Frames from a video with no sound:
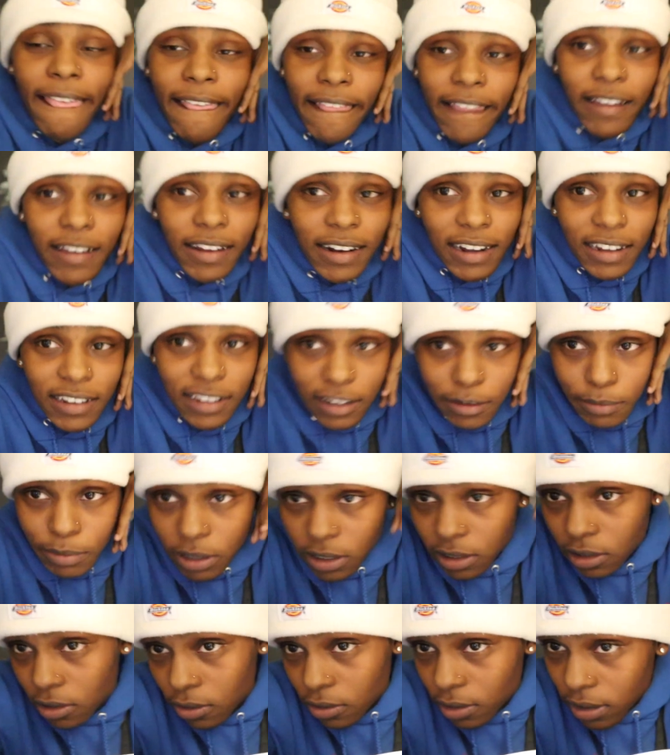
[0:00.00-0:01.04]
Yeah, that should be
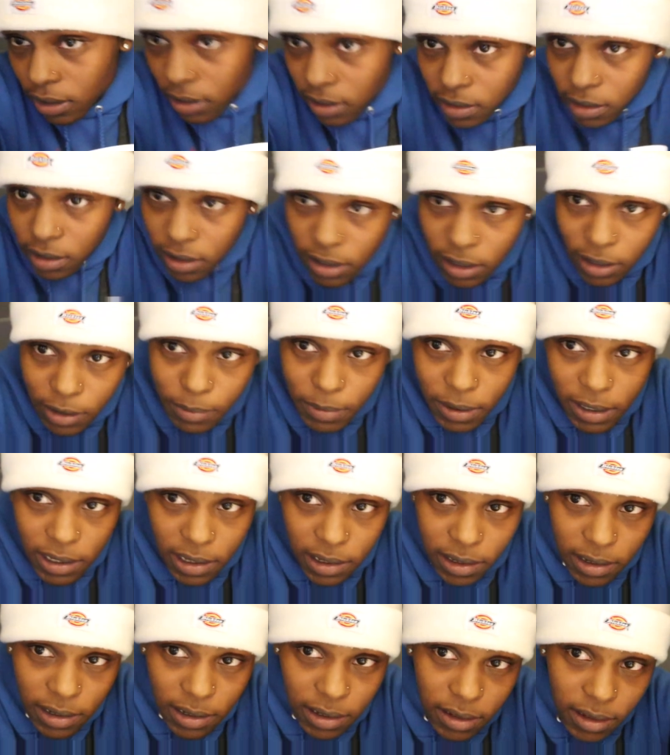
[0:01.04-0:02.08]
annoying as hell,
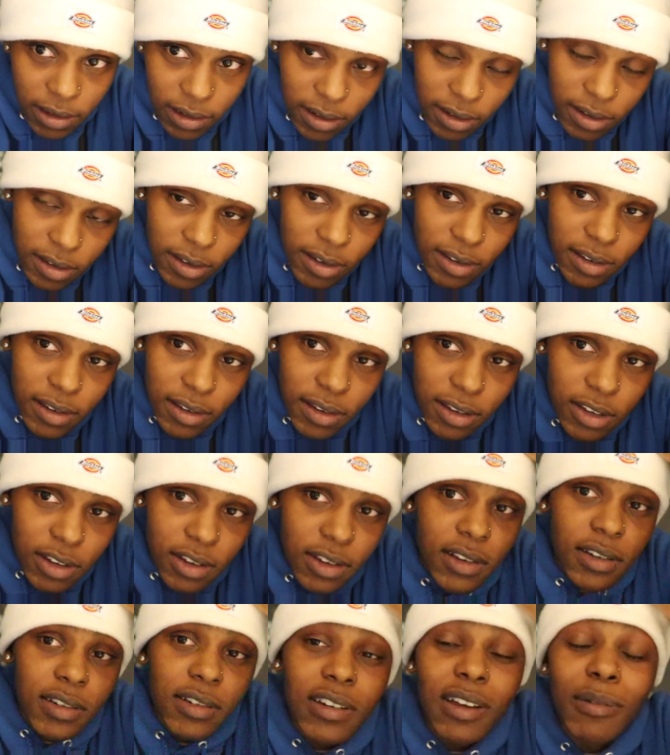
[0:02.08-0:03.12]
man.
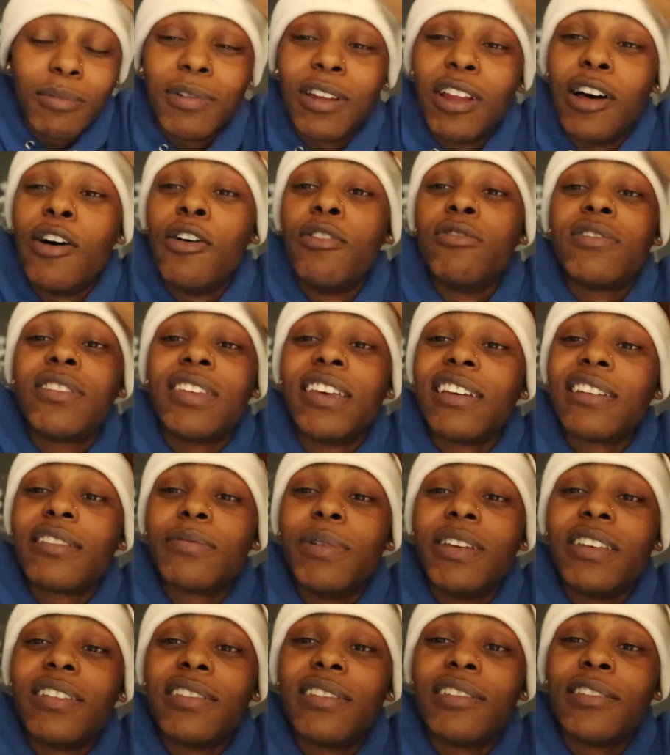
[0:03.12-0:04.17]
Them long text
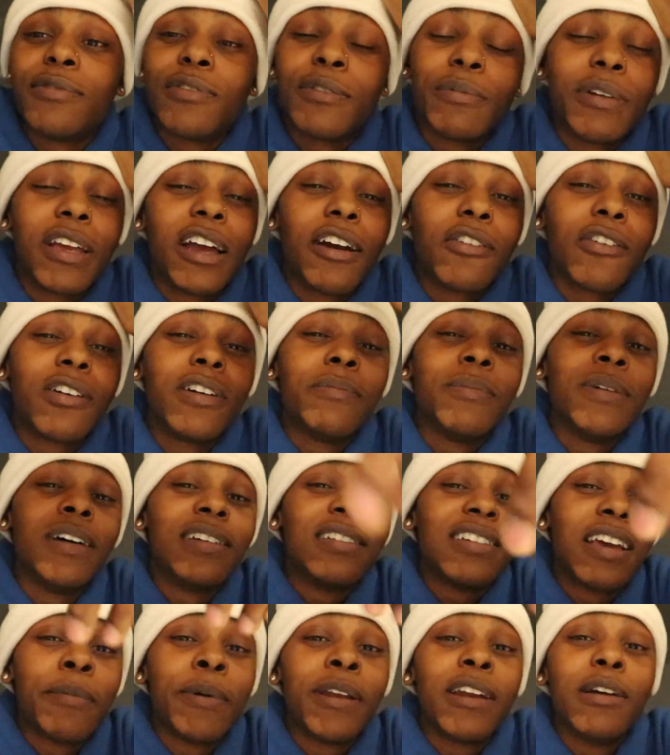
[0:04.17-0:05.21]
messages from y'all
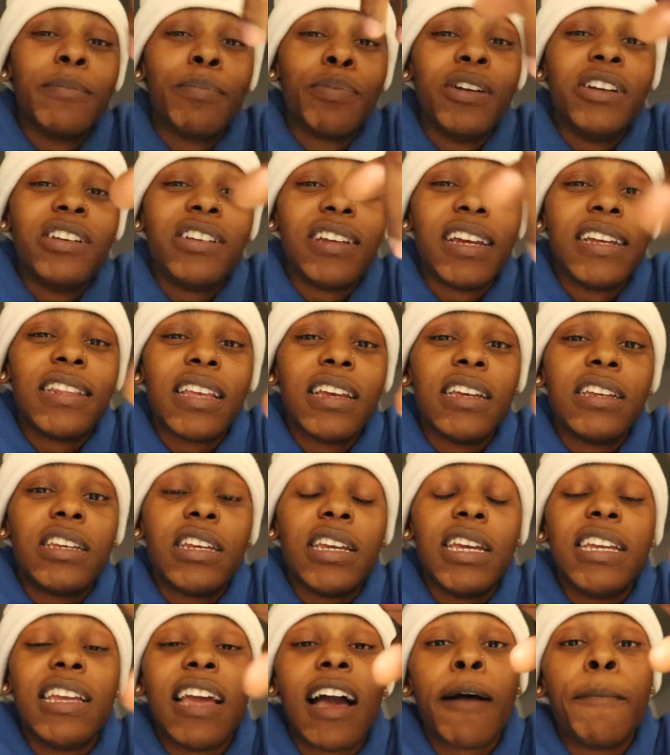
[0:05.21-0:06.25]
grandmas, y'all better appreciate that
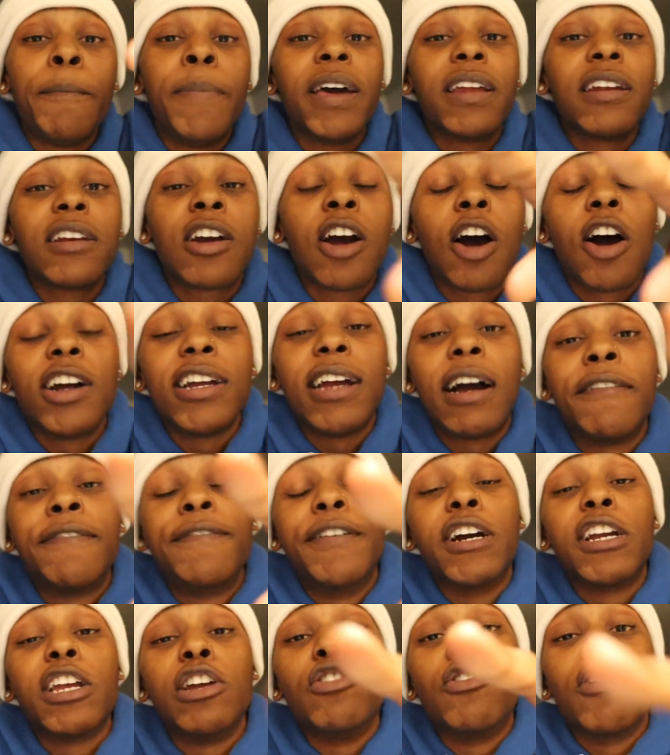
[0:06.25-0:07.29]
shit. And y'all better call y'all
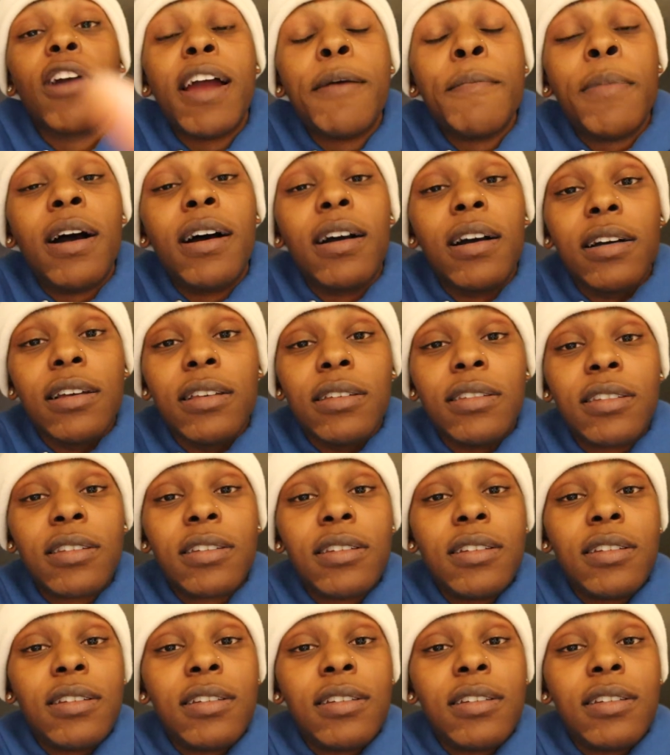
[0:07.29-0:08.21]
fucking grandmas.